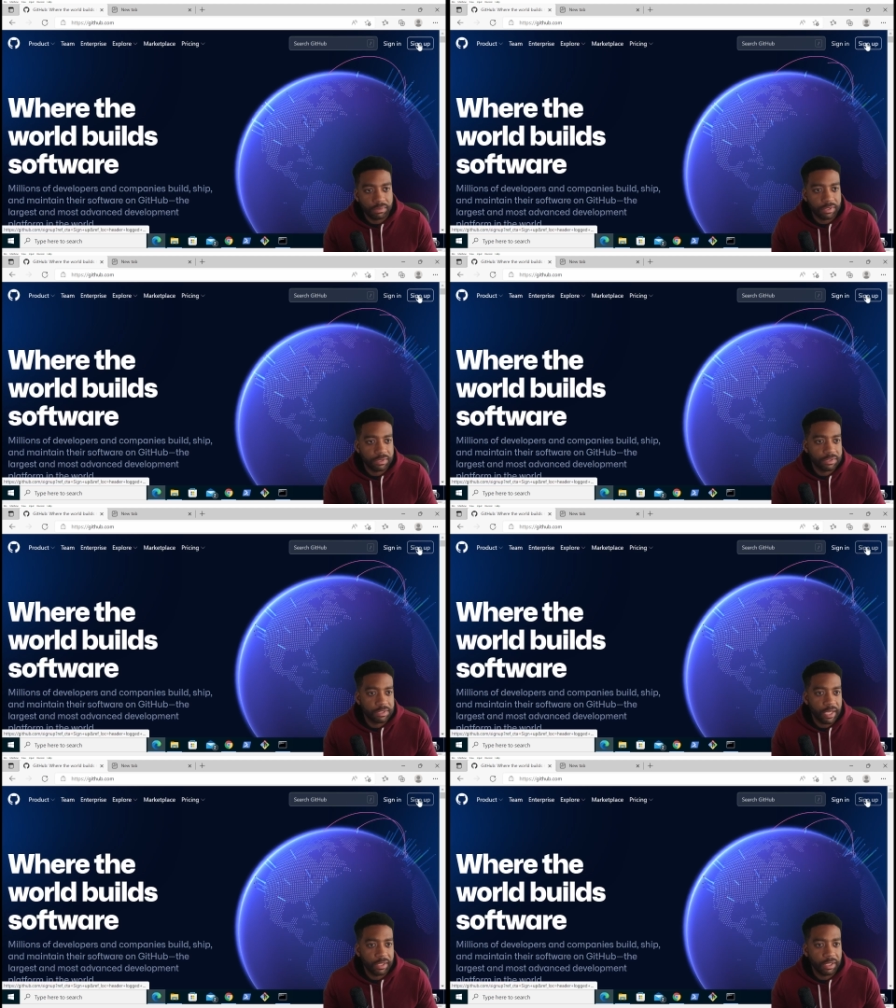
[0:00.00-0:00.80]

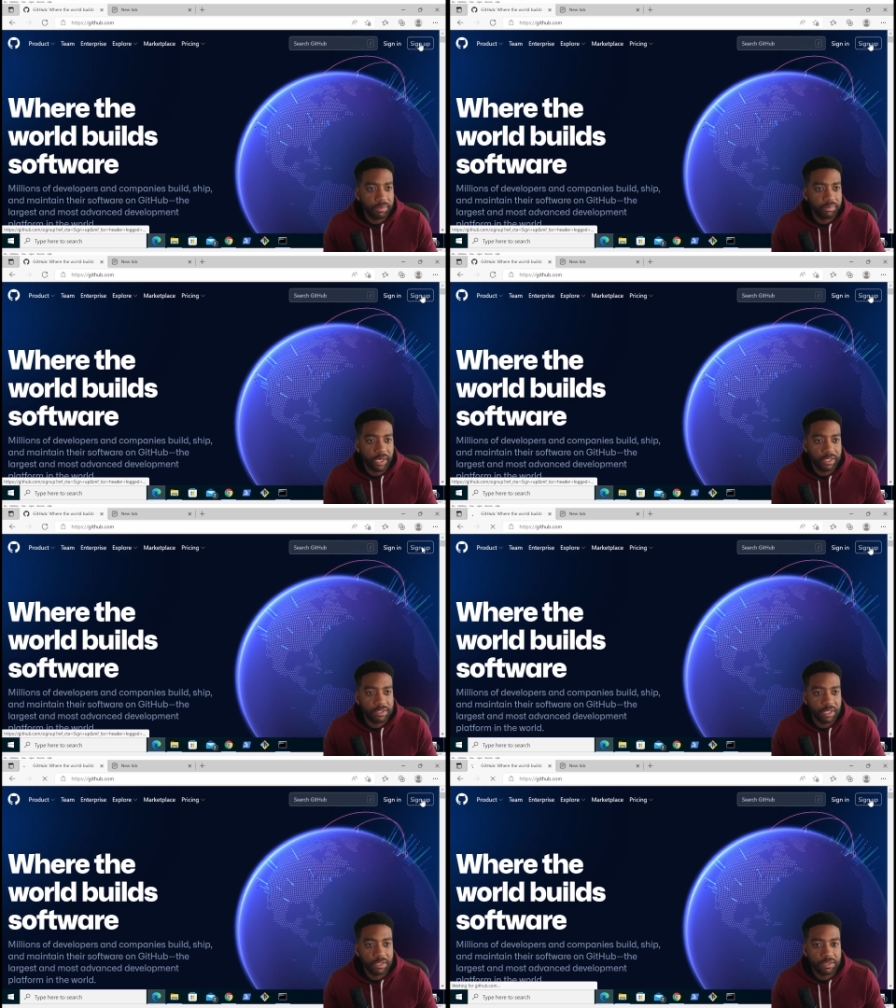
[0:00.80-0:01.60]
sign up
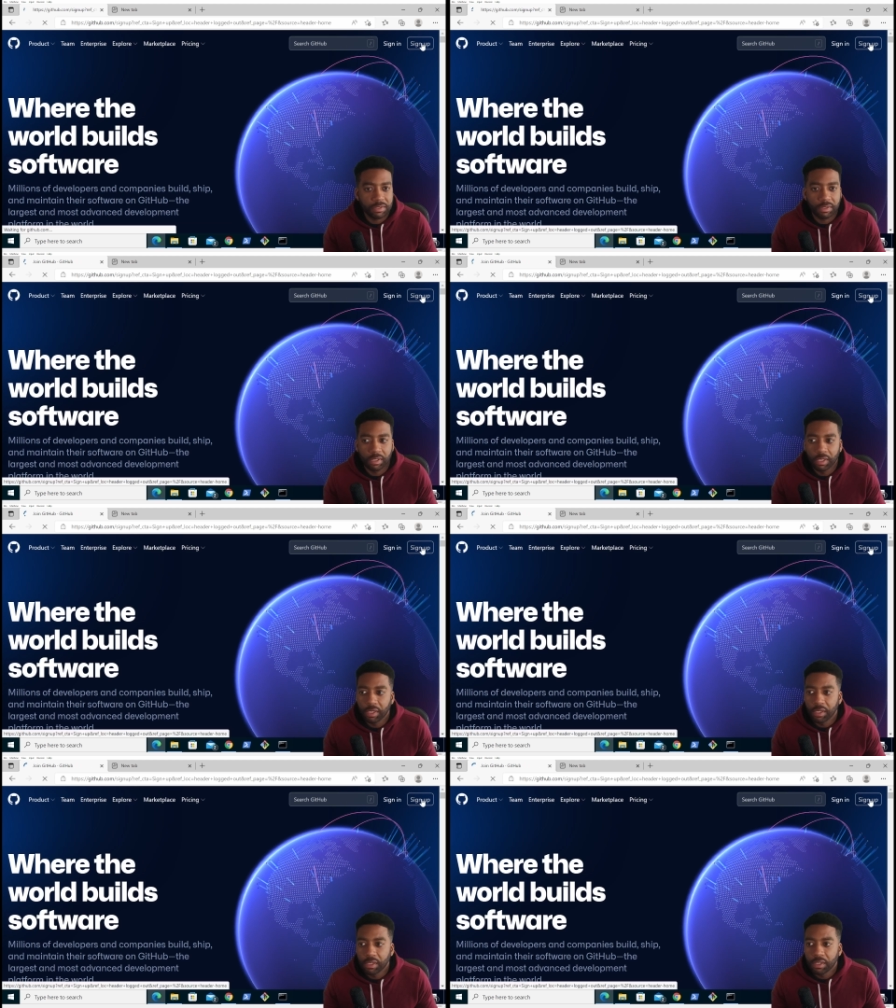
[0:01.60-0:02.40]
process.
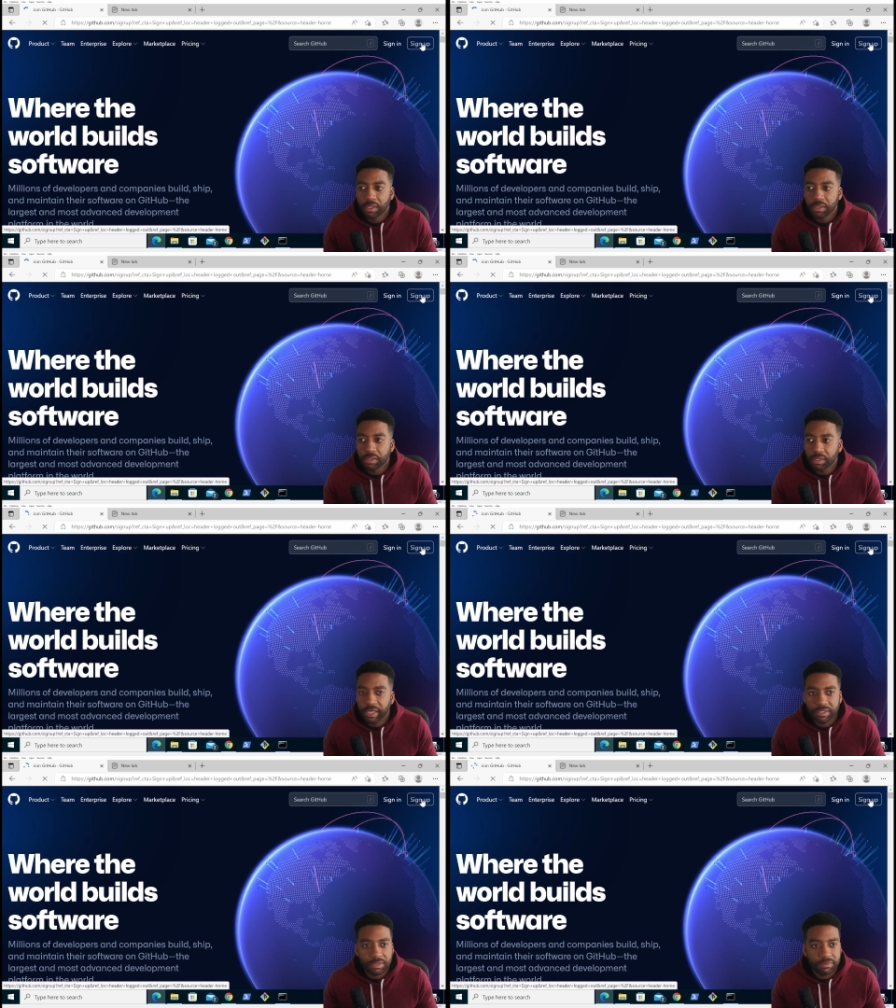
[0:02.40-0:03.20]
They'll
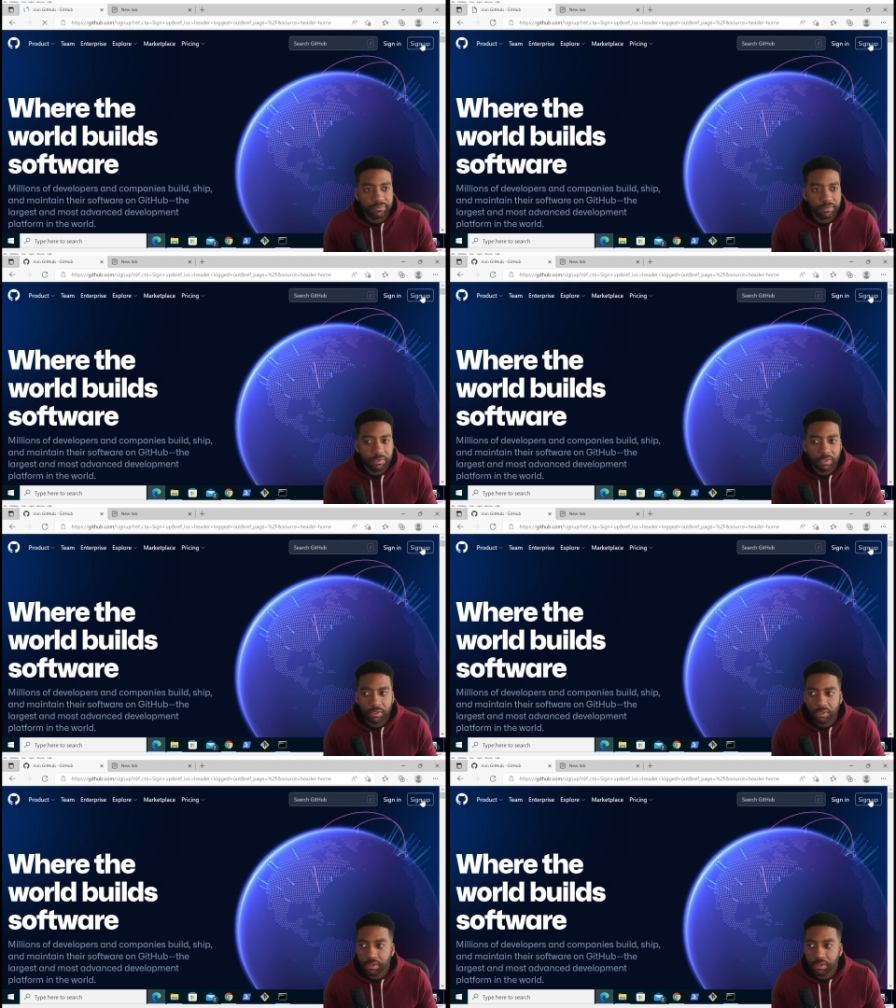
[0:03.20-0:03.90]
ask you for